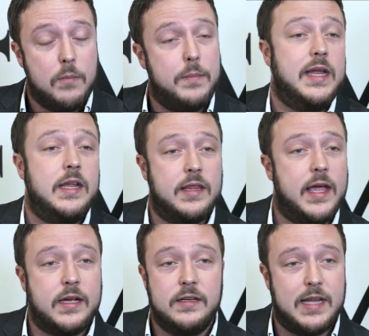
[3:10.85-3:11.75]
meaning
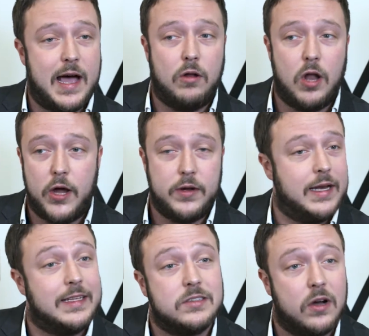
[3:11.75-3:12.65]
they can download
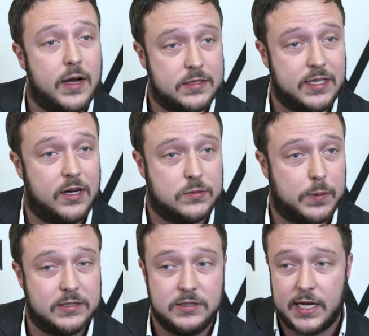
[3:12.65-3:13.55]
an entire sales
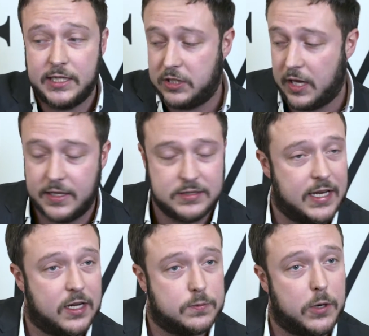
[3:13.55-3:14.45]
presentation like the
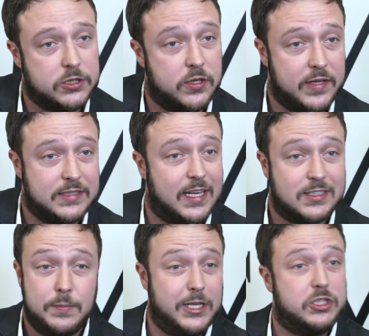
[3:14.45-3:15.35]
sales brochure of this
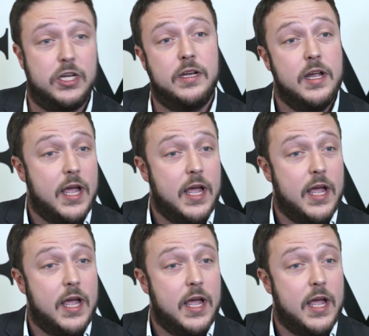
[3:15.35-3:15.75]
exhibition